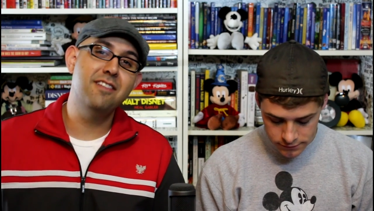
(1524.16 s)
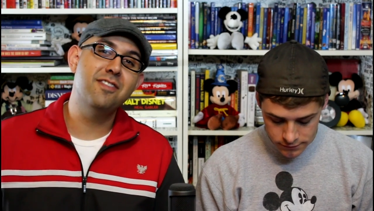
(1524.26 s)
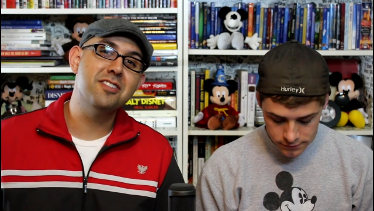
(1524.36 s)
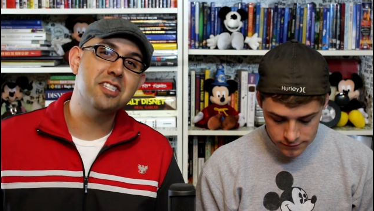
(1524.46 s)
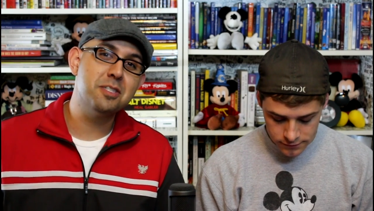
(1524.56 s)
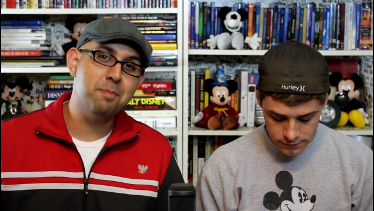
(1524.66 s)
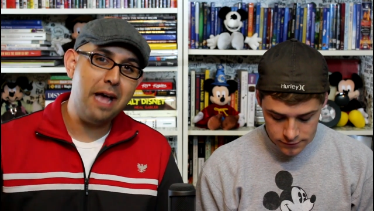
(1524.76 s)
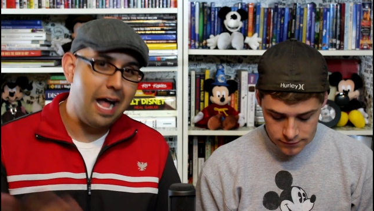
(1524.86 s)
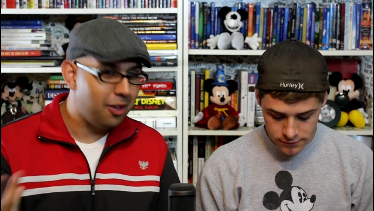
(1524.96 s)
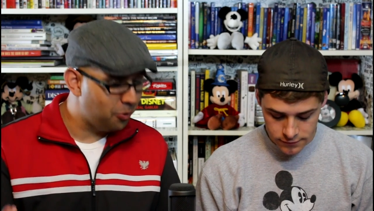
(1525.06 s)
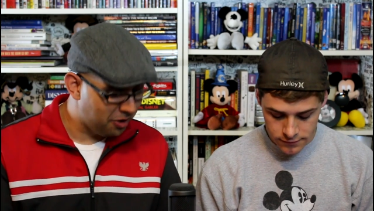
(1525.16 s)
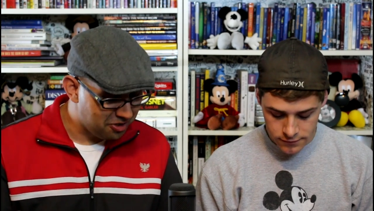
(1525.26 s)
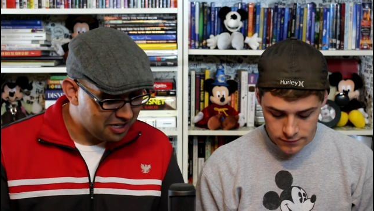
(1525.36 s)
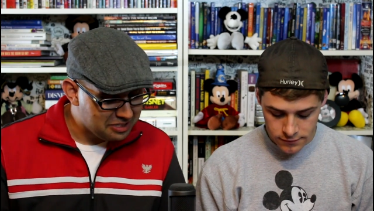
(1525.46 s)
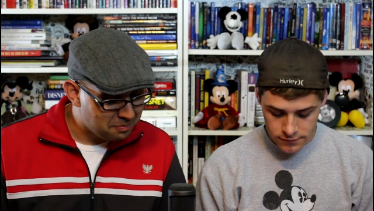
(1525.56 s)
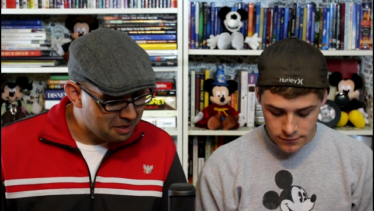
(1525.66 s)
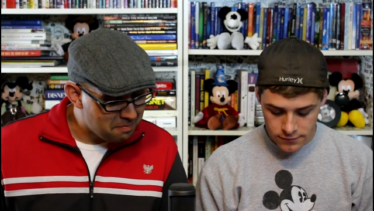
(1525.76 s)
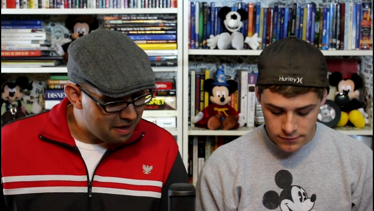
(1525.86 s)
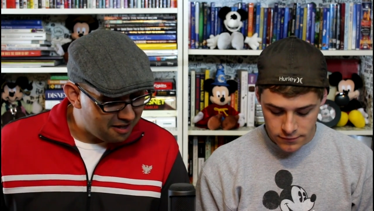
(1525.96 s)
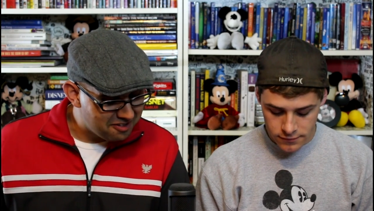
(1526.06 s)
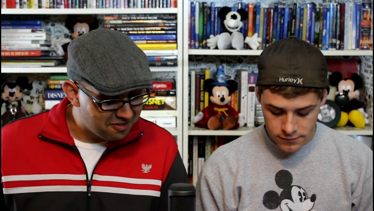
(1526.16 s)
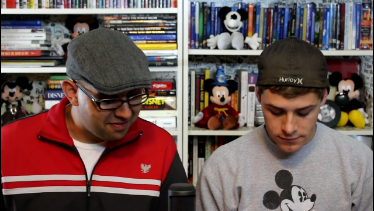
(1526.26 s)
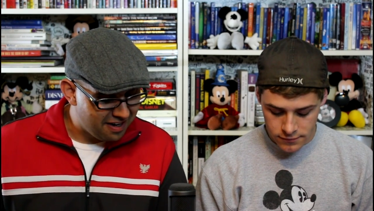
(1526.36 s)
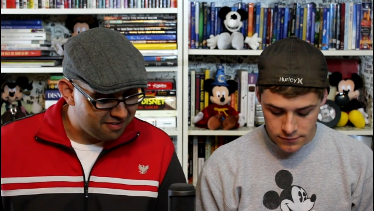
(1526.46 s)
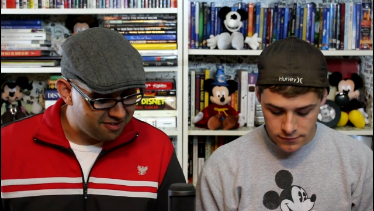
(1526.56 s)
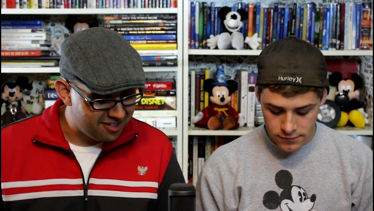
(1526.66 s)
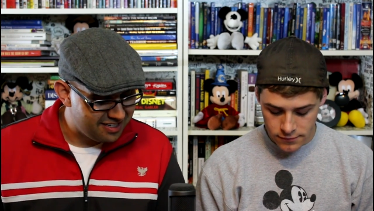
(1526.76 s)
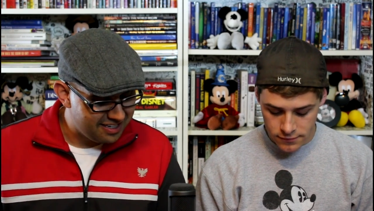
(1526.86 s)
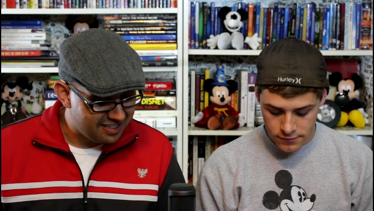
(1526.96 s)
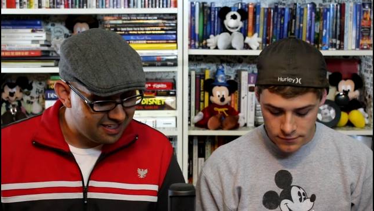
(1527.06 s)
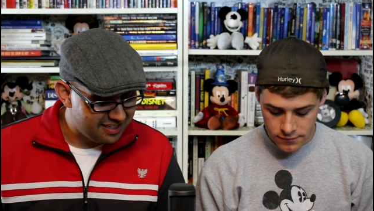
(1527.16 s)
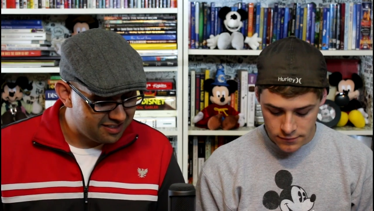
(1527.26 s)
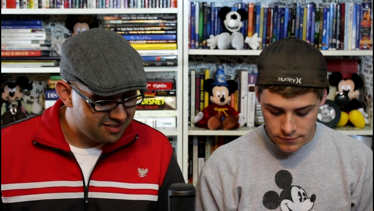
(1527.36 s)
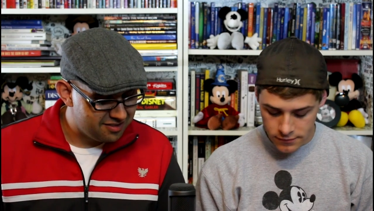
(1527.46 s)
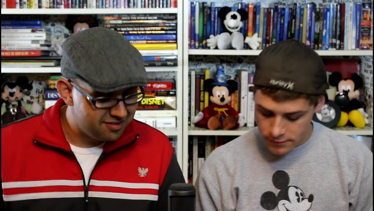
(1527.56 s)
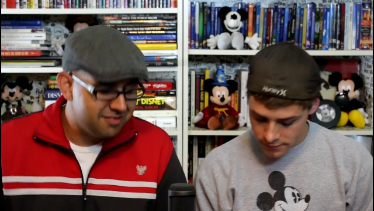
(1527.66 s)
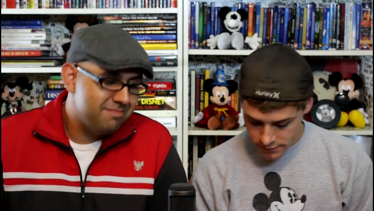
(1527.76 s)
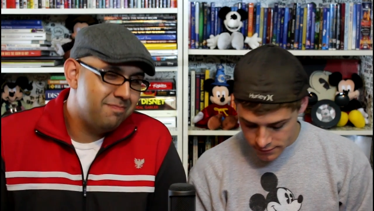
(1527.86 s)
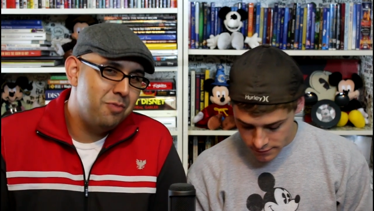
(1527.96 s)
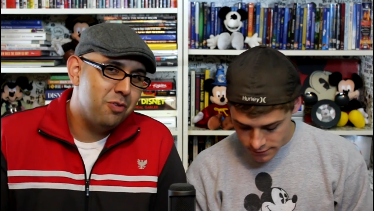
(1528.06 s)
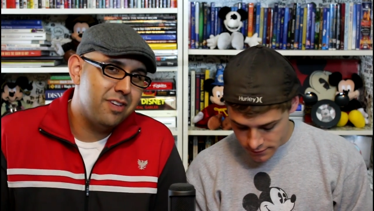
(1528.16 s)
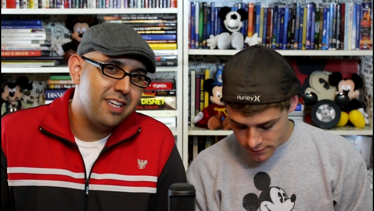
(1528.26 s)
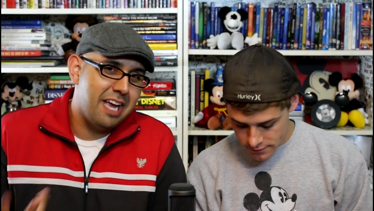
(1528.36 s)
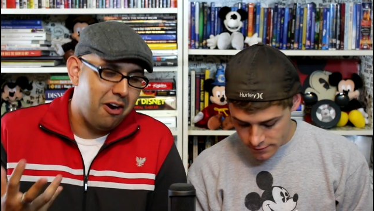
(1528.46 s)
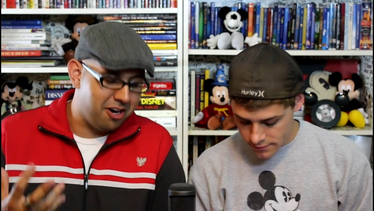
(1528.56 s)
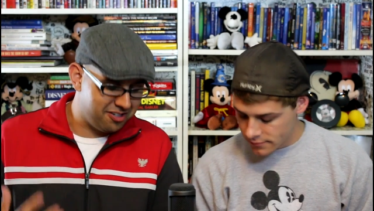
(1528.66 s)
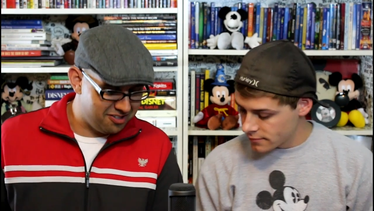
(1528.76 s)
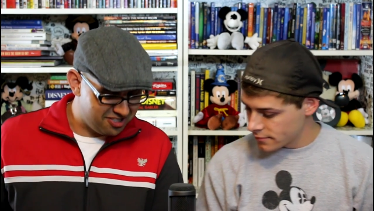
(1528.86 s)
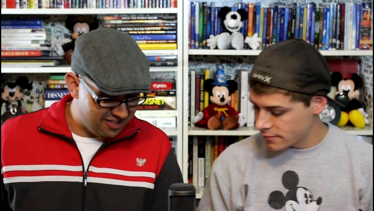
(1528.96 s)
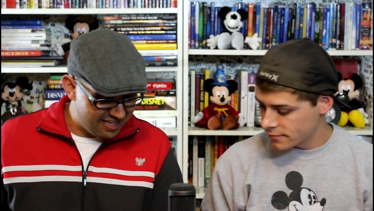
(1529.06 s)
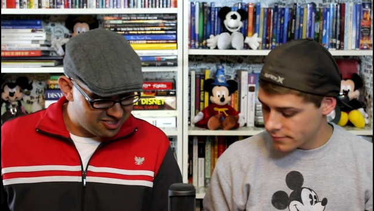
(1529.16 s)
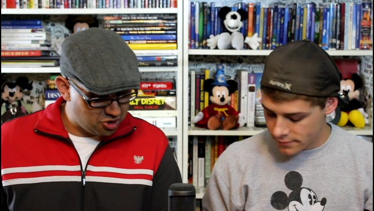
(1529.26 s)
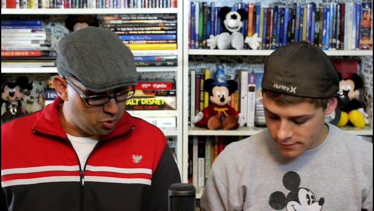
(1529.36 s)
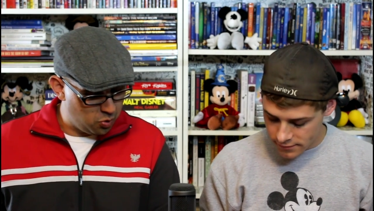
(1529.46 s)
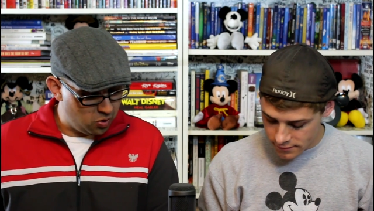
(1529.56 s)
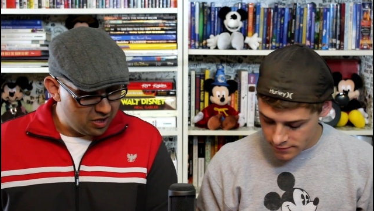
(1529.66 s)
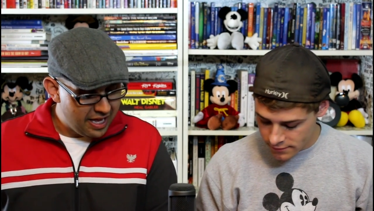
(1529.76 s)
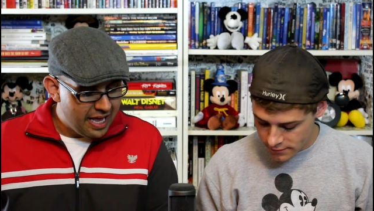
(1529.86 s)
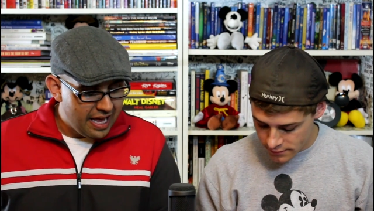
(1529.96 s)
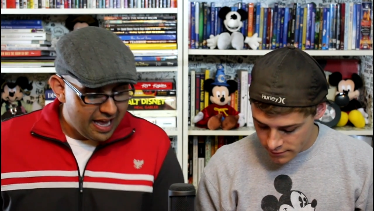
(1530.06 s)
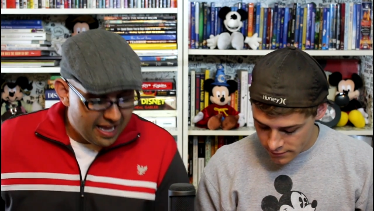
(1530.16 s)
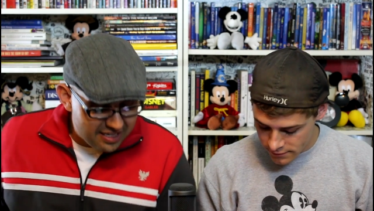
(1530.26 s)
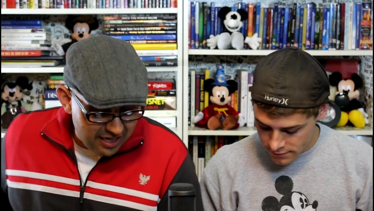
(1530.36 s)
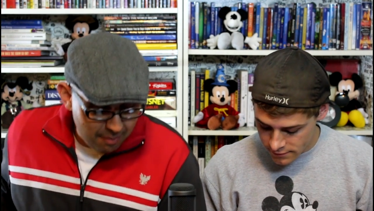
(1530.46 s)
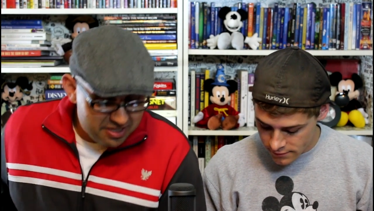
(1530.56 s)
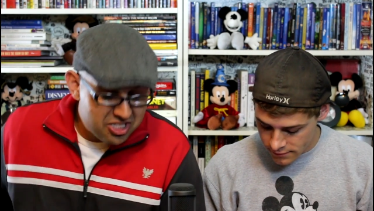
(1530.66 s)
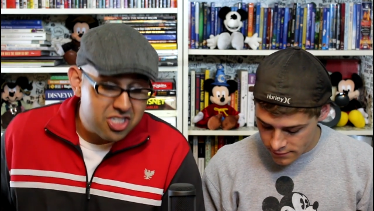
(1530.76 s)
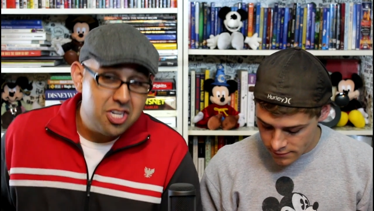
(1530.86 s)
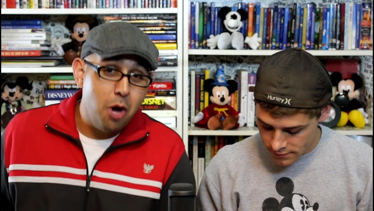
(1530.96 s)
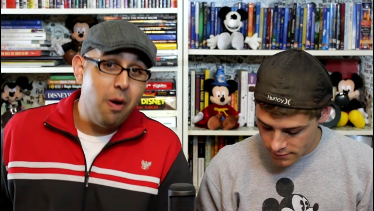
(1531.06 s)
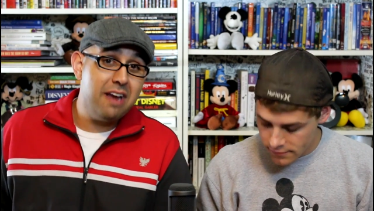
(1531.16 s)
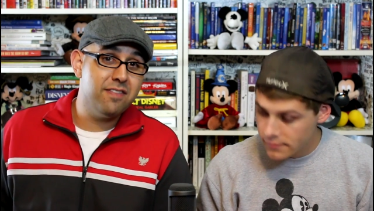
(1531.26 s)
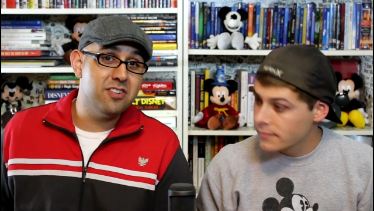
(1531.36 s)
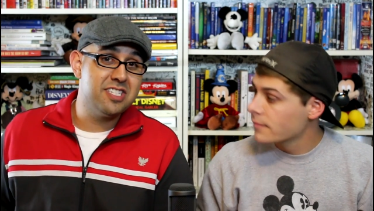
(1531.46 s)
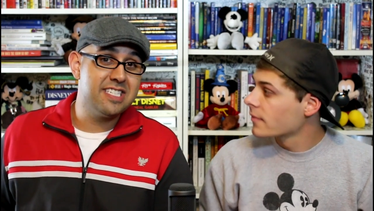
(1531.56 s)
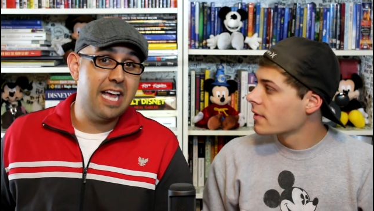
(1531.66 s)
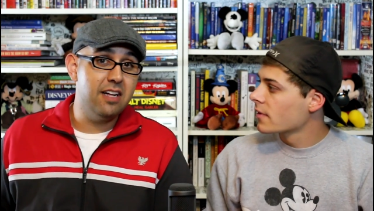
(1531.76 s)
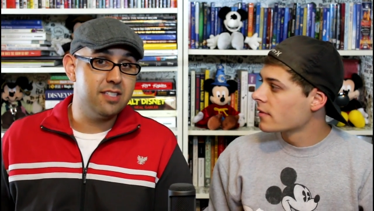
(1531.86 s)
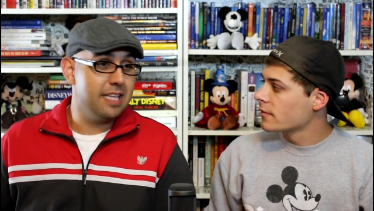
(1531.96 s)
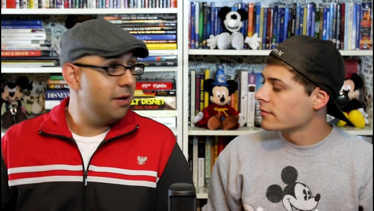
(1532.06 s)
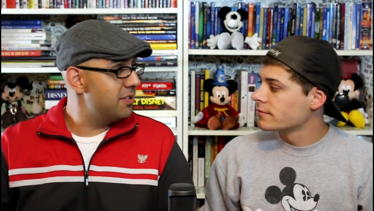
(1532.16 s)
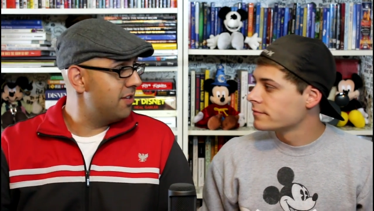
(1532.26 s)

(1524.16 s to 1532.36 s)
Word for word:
Speaker 1: versus Belle, where you got to play Belle, your favorite movie character. So that's cool. And, I mean, Snow White versus Elsa, that was the